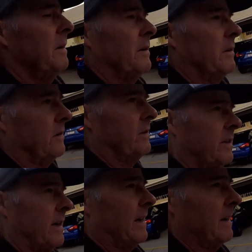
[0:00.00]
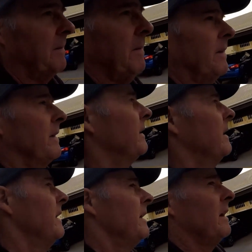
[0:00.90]
because
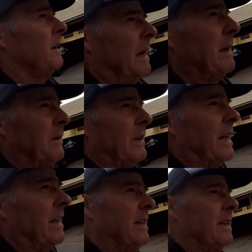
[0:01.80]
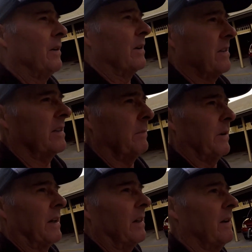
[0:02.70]
I'm able to get in there at 7
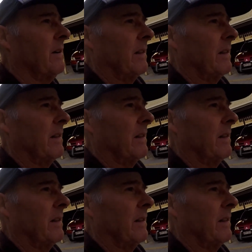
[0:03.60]
o'clock.